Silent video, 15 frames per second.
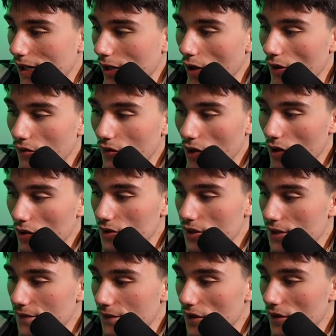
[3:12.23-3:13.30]
Overall,
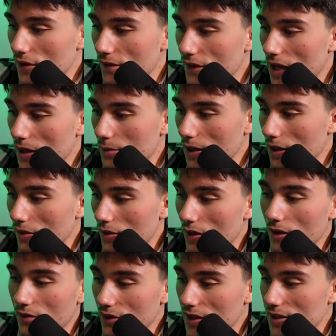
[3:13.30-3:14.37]
just feeling the vibe out
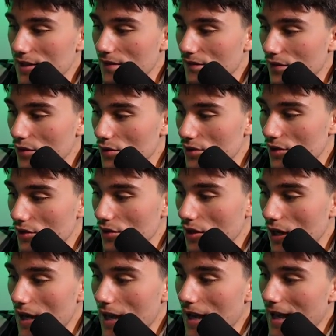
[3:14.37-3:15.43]
of this influencer
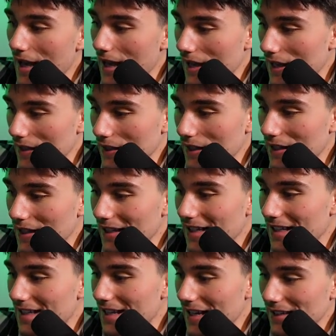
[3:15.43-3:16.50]
and getting
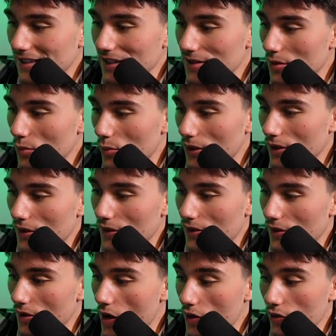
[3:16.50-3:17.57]
connected with
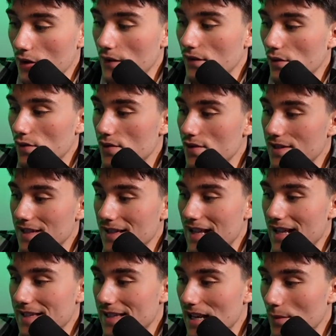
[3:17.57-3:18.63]
other influencers in
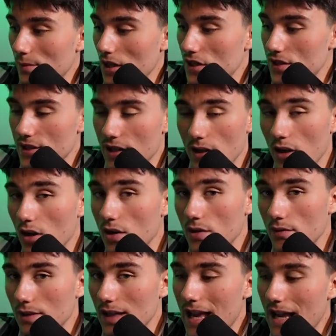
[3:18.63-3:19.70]
that same niche that are
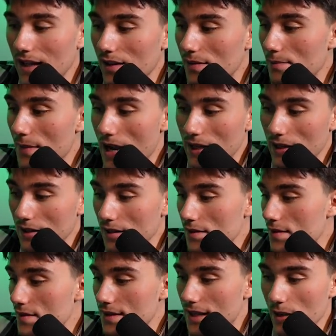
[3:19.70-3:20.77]
like-minded,
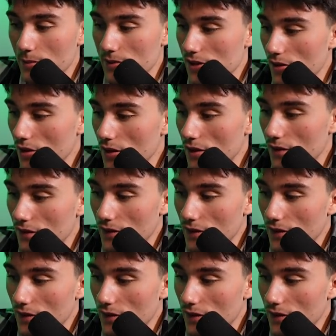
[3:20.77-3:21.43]
same as her.